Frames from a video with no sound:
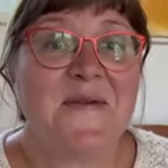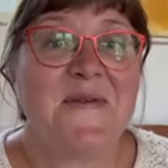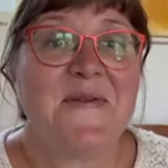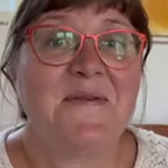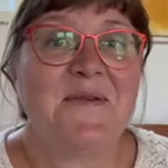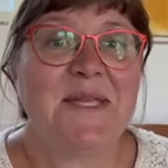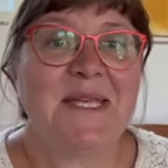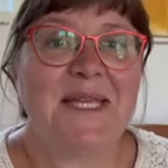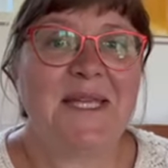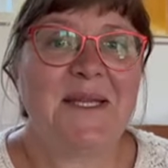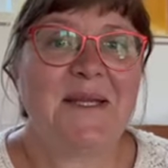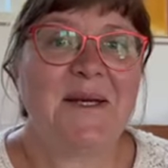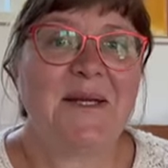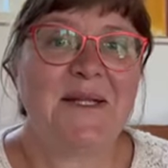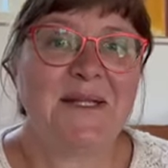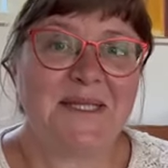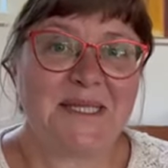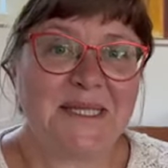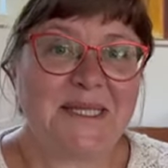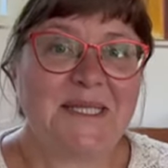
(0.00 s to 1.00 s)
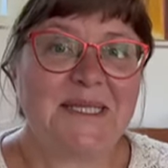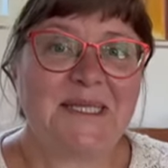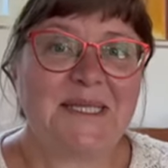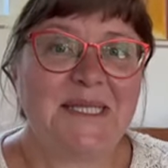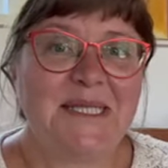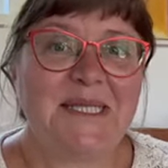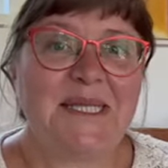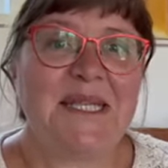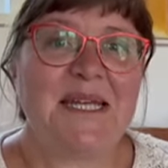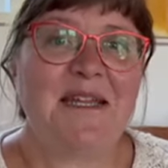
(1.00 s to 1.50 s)

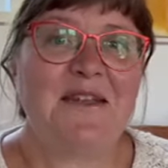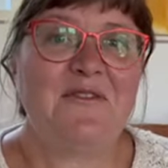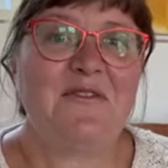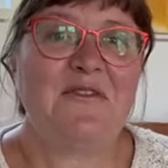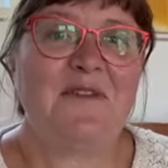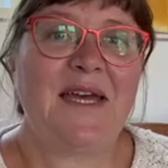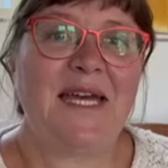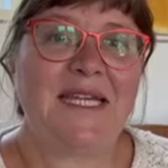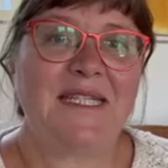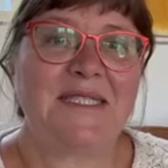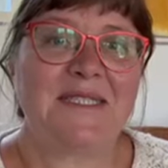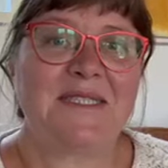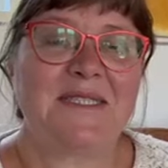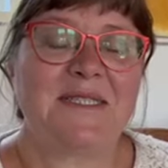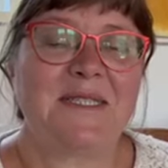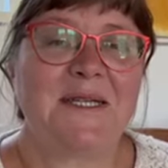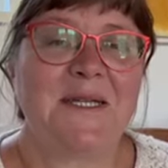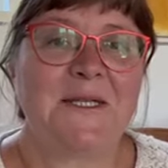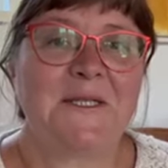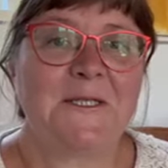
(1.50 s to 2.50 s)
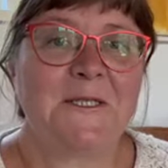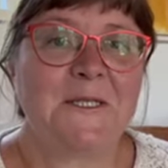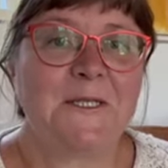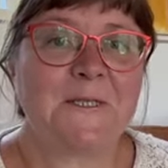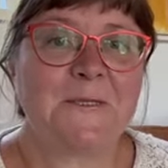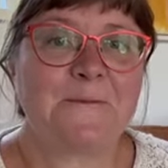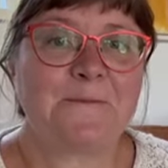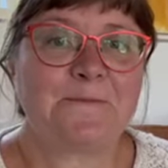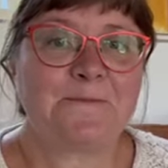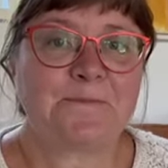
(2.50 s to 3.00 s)
knit that fast, and
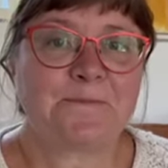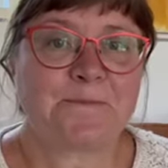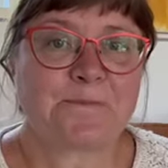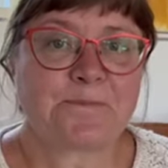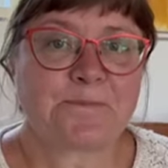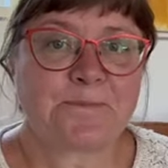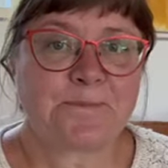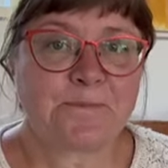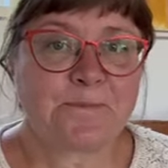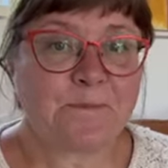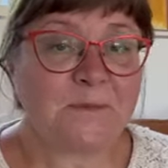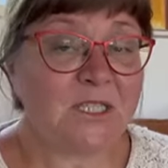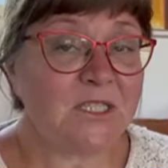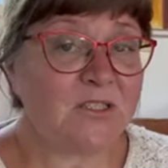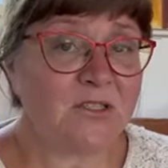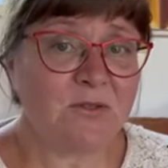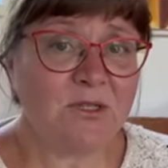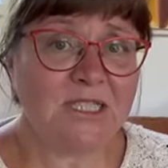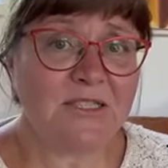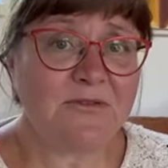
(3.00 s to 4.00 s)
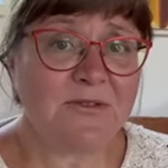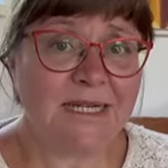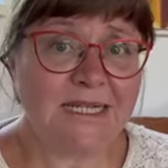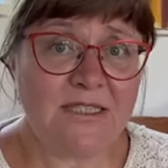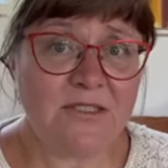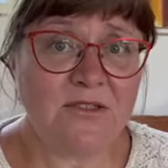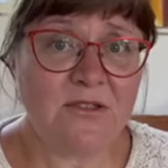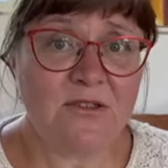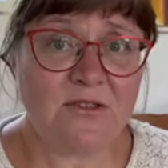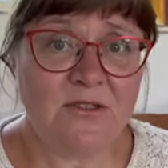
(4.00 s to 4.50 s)
so I
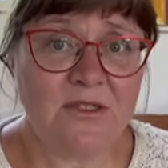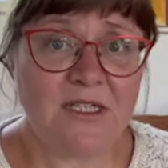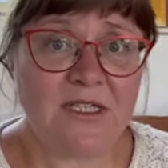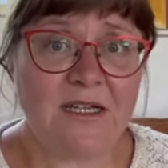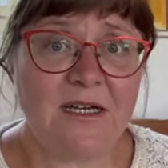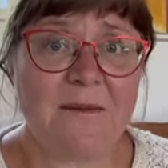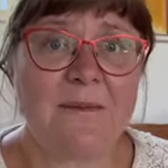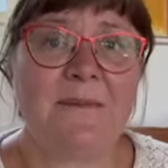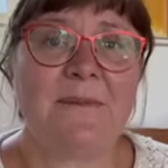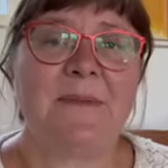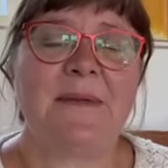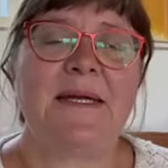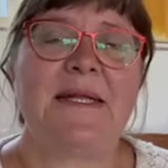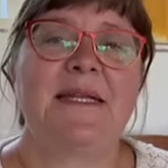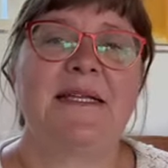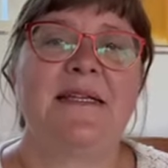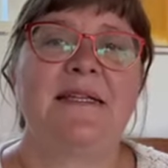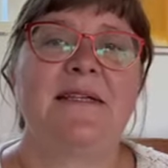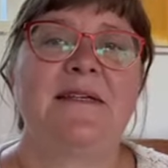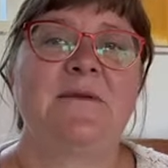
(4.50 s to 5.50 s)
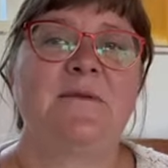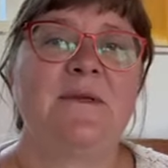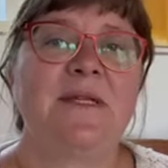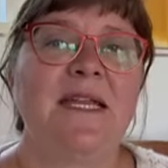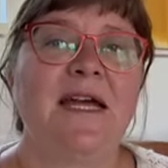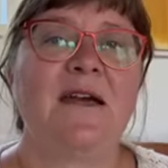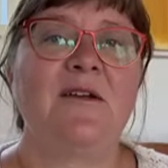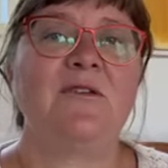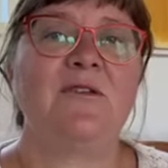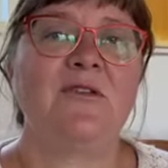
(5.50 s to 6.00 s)
tried to look it up, and we
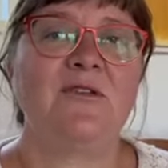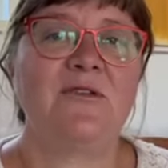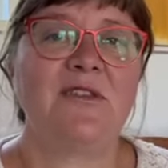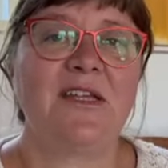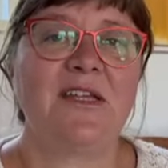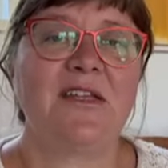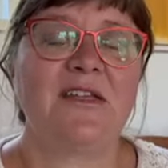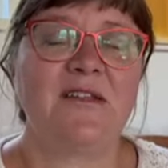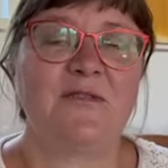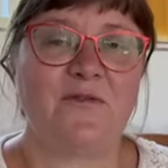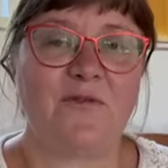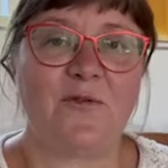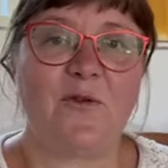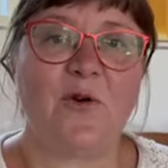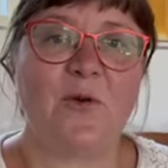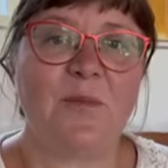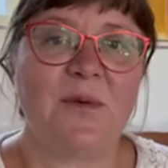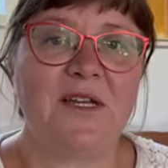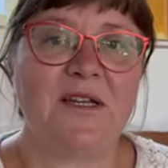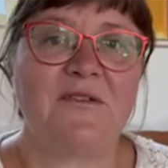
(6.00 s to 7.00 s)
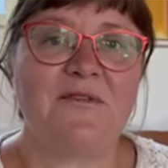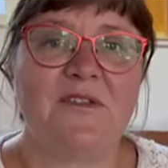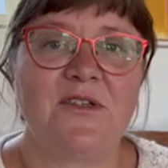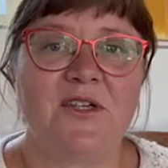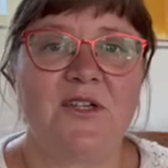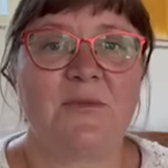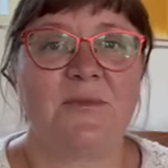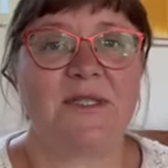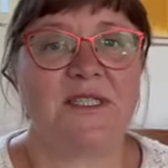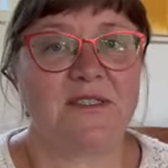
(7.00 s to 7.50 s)
now know that the format of the
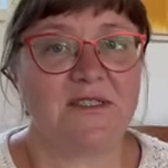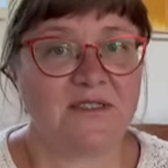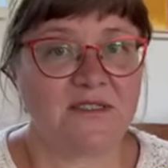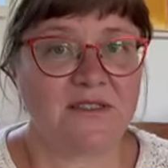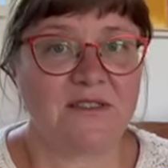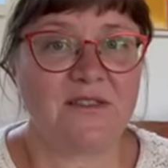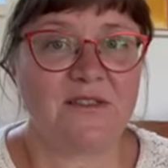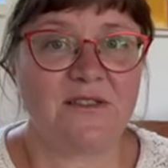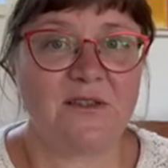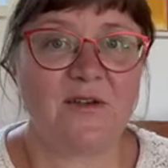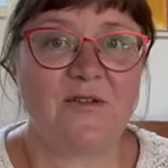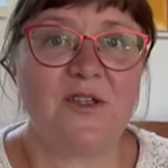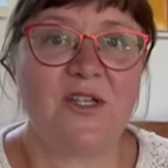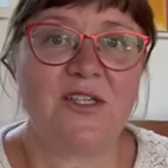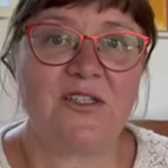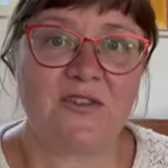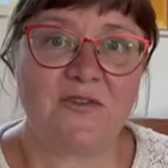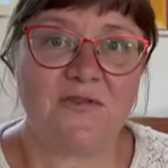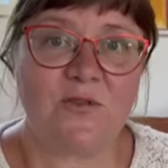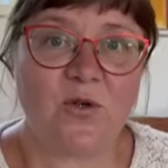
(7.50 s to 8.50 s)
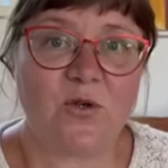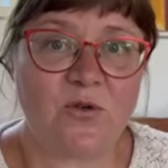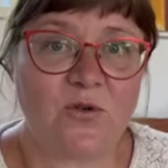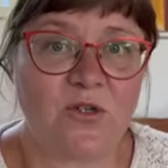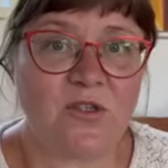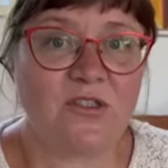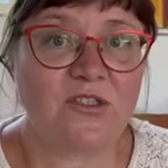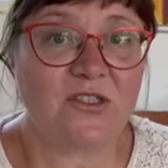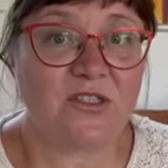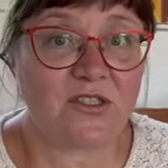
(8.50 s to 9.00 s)
competition is, of
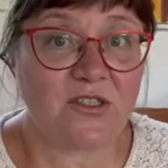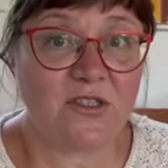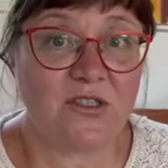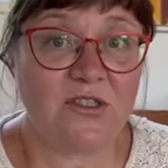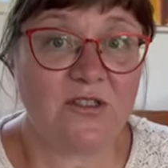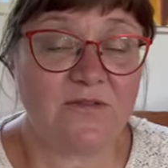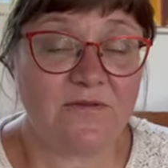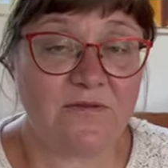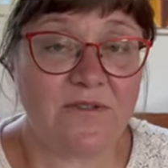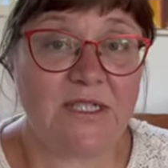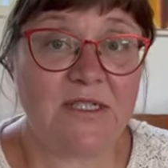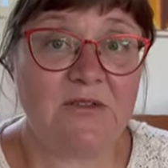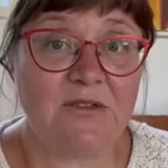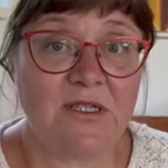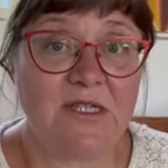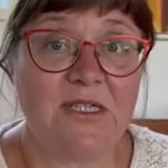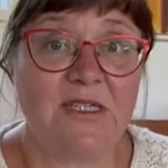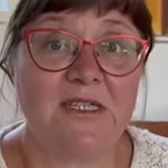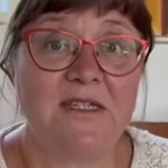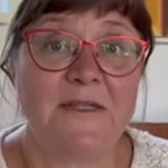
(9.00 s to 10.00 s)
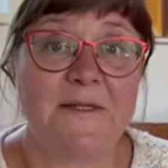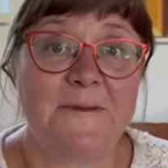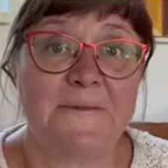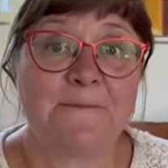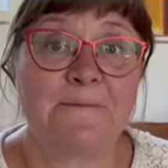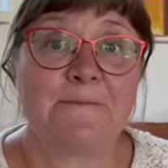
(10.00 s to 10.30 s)
course, very